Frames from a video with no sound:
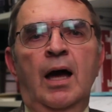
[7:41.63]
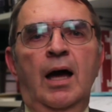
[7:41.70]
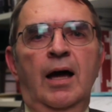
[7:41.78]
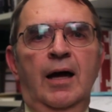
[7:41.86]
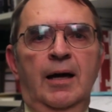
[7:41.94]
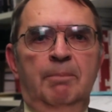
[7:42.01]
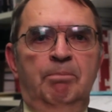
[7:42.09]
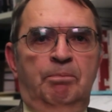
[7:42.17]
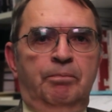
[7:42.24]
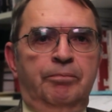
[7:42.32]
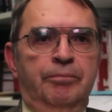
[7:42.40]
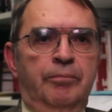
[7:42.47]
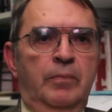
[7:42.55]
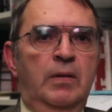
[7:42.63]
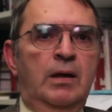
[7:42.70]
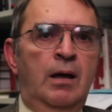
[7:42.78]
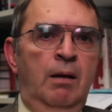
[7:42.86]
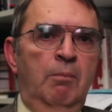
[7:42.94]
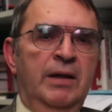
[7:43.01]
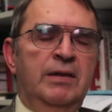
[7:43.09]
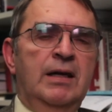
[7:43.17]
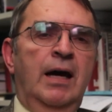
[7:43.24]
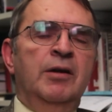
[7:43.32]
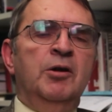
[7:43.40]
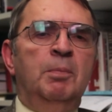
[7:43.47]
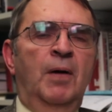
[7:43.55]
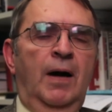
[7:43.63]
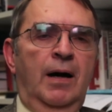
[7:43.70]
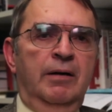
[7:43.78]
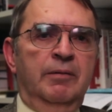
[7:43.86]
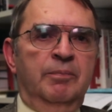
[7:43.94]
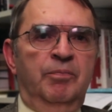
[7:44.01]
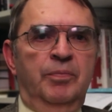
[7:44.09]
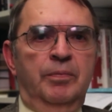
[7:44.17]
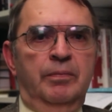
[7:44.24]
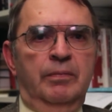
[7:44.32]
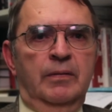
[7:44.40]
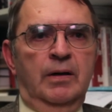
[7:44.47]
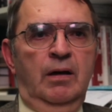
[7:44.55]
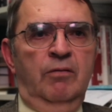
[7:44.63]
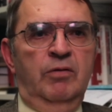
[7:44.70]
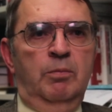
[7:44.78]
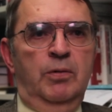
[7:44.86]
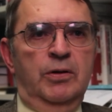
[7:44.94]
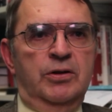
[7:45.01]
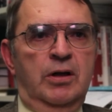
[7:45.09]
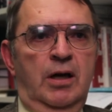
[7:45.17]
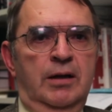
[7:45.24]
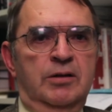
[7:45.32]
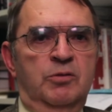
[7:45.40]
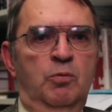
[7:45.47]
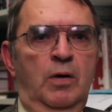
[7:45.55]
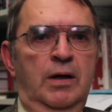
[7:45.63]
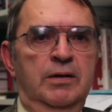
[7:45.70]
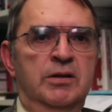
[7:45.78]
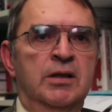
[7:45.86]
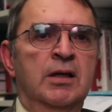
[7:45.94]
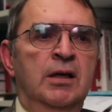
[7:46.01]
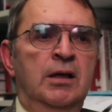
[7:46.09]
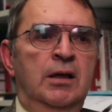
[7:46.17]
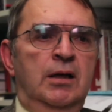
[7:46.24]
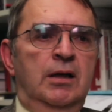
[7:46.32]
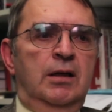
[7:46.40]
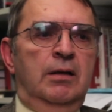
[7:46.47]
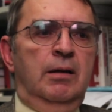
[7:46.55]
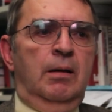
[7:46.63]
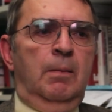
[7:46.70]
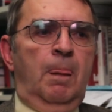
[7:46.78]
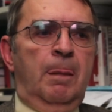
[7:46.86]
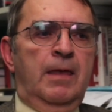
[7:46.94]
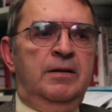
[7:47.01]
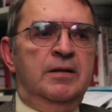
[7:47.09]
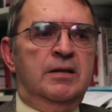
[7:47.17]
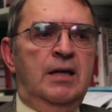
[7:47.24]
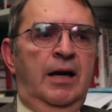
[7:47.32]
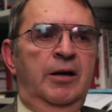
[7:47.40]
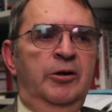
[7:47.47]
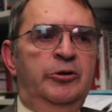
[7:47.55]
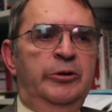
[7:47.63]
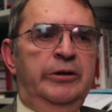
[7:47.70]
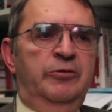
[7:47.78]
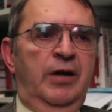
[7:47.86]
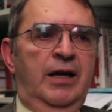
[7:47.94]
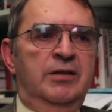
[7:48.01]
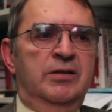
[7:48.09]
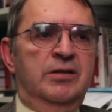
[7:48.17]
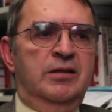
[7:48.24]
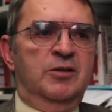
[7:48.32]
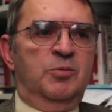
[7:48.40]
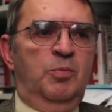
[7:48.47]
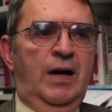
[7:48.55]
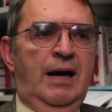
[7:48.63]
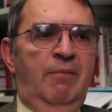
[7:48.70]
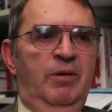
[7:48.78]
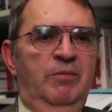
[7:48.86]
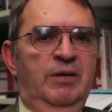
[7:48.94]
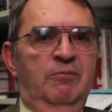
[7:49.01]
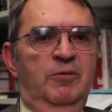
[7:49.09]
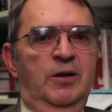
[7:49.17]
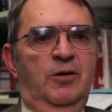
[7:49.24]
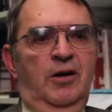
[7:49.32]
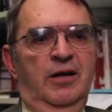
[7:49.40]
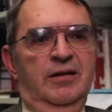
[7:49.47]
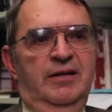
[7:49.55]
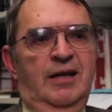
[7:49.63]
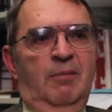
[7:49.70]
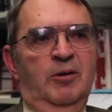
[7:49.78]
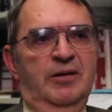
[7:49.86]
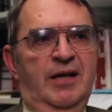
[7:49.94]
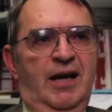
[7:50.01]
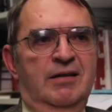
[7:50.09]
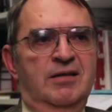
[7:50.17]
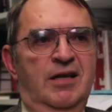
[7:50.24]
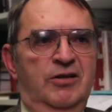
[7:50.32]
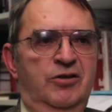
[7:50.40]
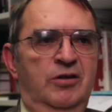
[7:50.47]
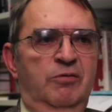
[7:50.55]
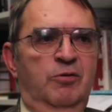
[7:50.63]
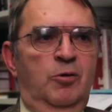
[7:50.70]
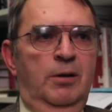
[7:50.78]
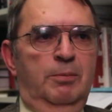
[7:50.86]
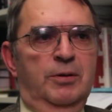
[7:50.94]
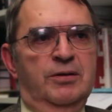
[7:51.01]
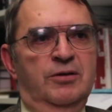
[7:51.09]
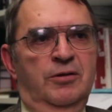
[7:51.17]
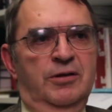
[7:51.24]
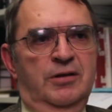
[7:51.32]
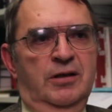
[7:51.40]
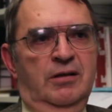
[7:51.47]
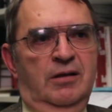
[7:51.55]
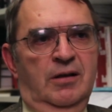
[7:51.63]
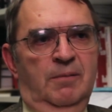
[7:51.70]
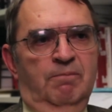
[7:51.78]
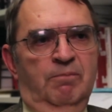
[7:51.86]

But the other part of the Bush cuts was a desire to address this problem that we call the double taxation of corporate source income.